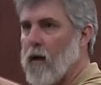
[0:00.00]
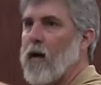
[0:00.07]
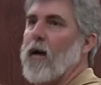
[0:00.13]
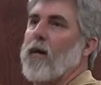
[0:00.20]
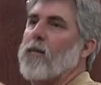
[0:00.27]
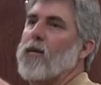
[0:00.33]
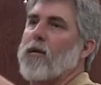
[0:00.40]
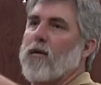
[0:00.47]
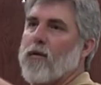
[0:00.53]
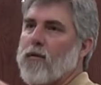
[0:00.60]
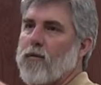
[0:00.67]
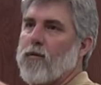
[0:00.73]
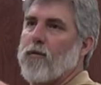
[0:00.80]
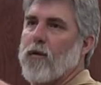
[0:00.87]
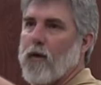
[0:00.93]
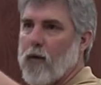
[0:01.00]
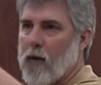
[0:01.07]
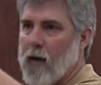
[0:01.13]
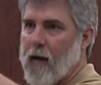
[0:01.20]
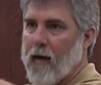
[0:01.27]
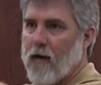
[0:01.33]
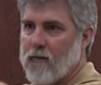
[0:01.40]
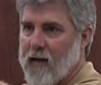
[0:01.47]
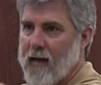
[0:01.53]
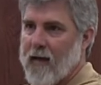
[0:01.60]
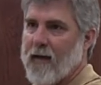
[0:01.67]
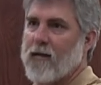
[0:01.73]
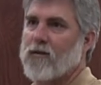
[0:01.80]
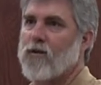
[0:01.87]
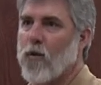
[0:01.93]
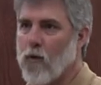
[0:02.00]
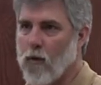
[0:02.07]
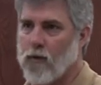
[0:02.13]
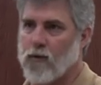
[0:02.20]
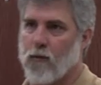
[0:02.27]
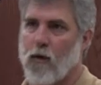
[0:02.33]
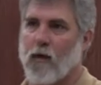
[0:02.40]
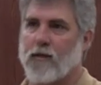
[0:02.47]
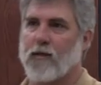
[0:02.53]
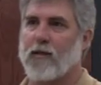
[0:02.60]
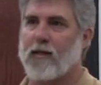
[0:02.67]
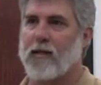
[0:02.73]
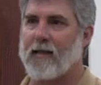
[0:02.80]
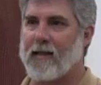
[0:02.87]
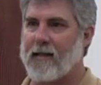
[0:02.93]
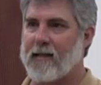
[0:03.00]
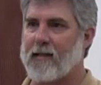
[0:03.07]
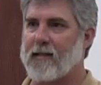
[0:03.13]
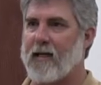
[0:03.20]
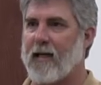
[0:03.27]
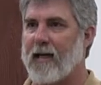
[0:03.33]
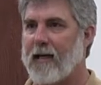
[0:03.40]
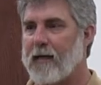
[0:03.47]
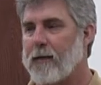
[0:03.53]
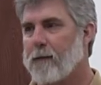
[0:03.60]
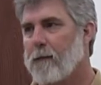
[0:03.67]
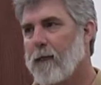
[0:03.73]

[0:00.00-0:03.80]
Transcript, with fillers: up through the Ohio Valley towards Washington, D.C.